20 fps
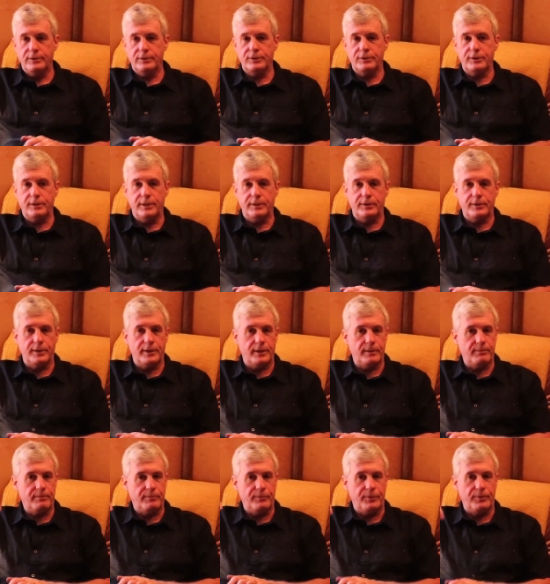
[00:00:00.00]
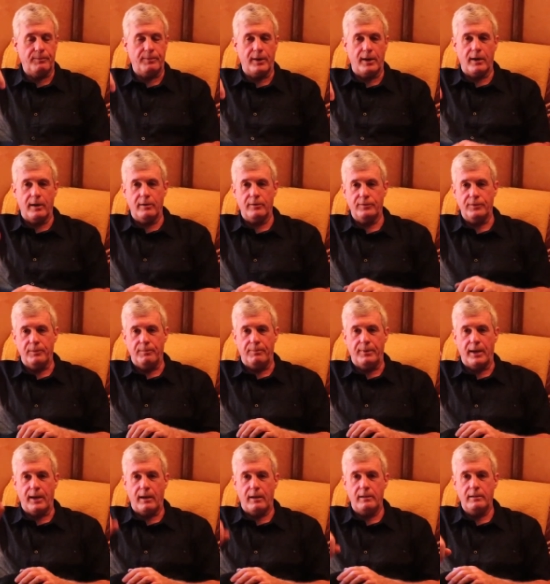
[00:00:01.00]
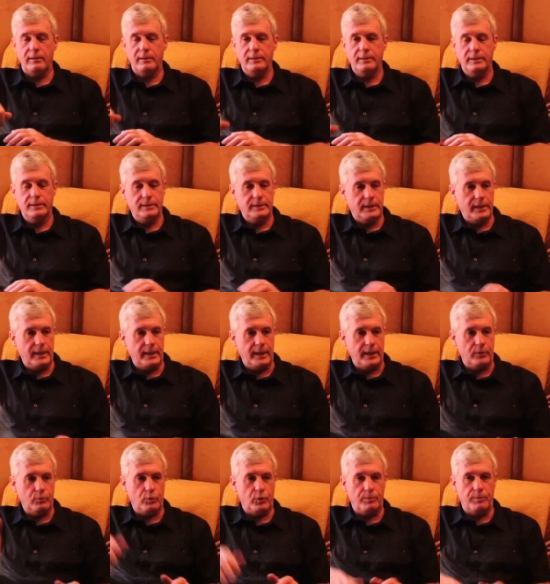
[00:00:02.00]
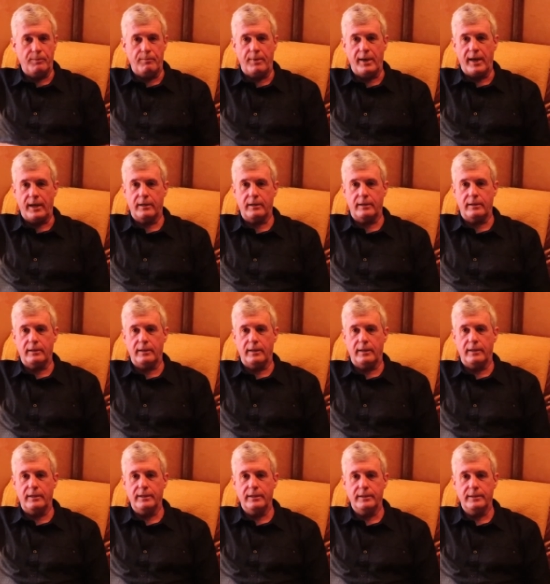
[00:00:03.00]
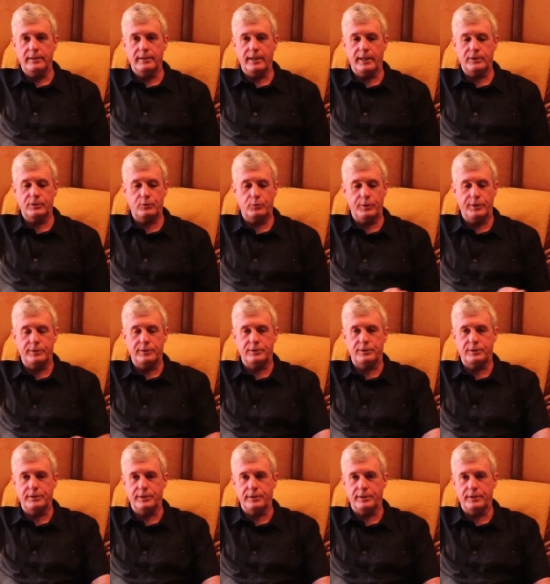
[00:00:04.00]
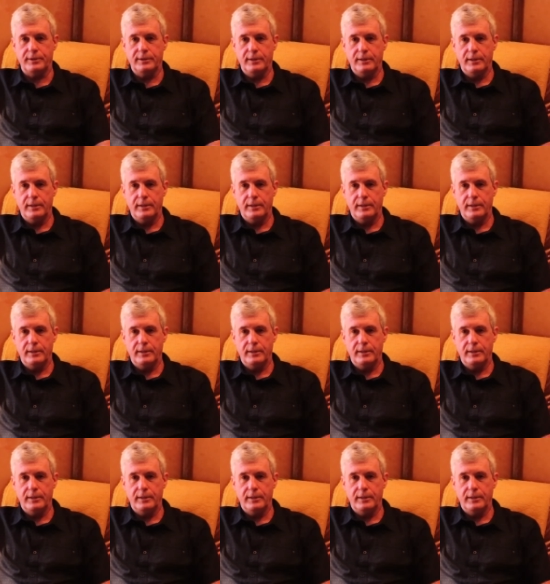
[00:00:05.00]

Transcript: just hit the, the bar, the bell, and we'll be back uh, next week to see you.